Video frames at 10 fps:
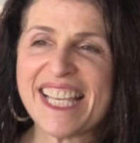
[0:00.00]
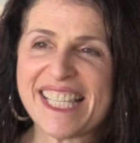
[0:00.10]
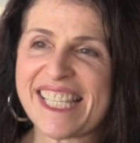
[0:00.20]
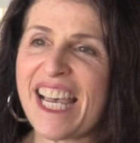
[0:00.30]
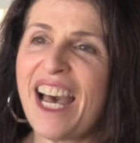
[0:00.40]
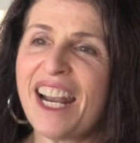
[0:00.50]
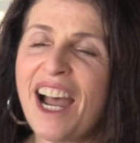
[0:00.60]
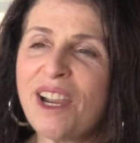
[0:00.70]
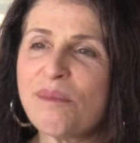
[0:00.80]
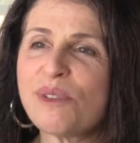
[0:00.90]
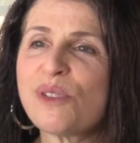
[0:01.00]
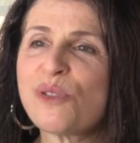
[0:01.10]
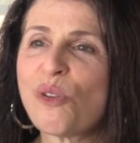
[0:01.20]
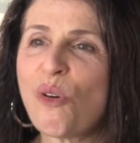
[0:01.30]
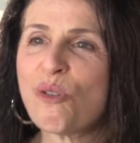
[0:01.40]
Scott, I am
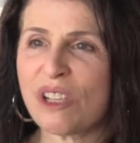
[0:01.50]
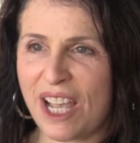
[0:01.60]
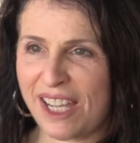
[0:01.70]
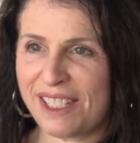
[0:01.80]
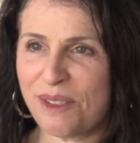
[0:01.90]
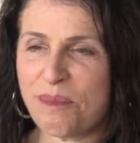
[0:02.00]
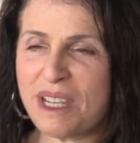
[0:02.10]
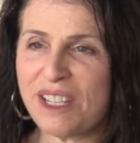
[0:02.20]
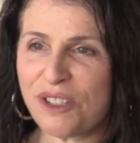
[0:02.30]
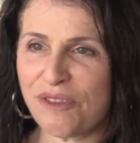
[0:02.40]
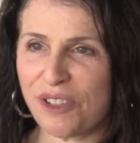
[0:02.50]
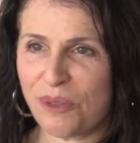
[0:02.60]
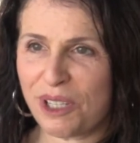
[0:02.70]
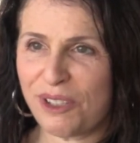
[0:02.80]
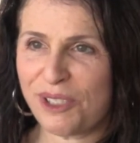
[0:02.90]
so glad to be
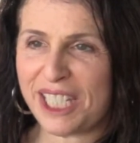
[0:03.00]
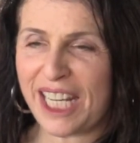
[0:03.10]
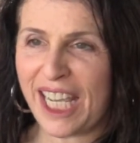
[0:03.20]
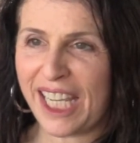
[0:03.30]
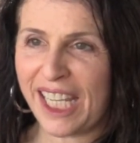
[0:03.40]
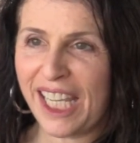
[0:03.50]
interviewing you today.